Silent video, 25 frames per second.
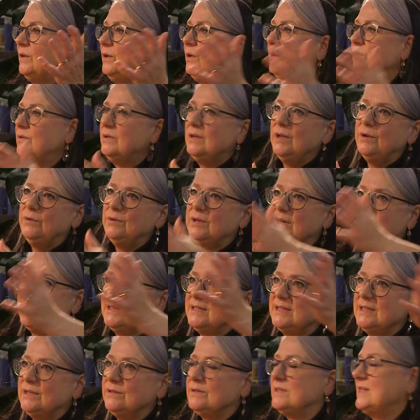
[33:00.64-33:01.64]
Who did
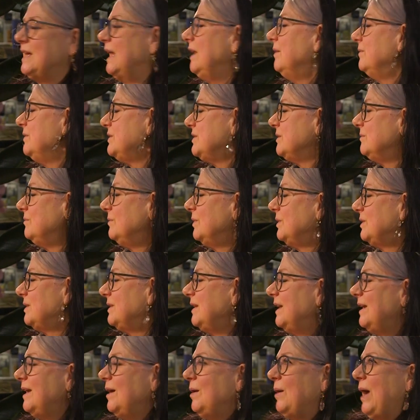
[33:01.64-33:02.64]
I see on television?
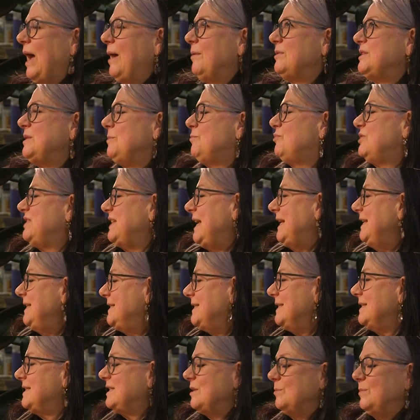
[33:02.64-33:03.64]
How is it
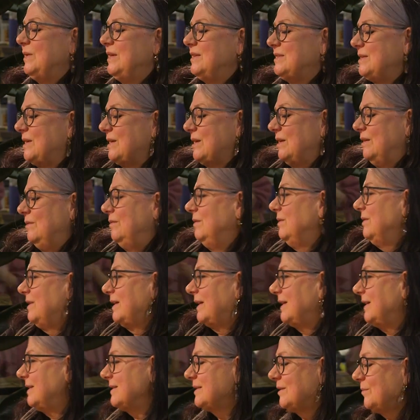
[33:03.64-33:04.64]
presented to me? Does it kind of look
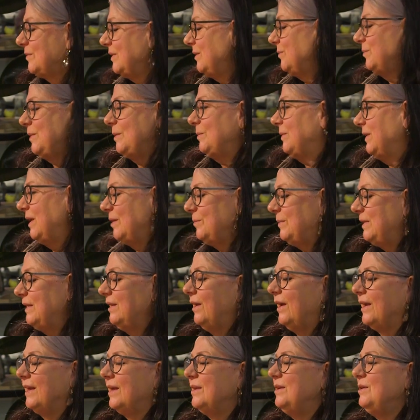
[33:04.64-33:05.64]
like it's something that people like me
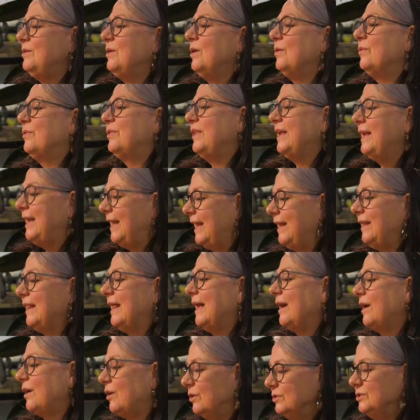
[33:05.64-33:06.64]
like? You're not thinking
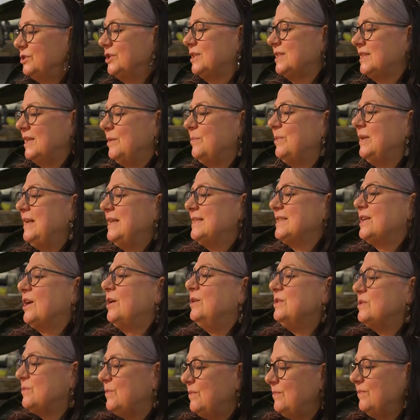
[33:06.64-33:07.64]
that consciously, but it's
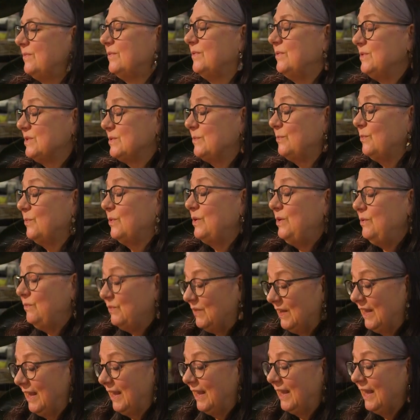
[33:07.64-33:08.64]
going to influence what you
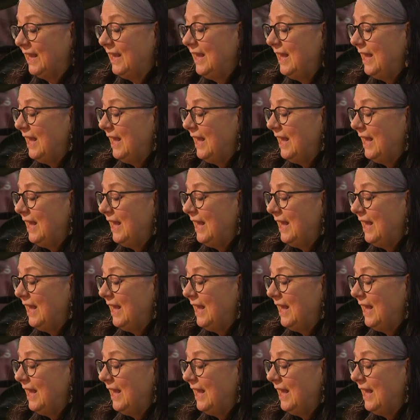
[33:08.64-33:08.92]
think,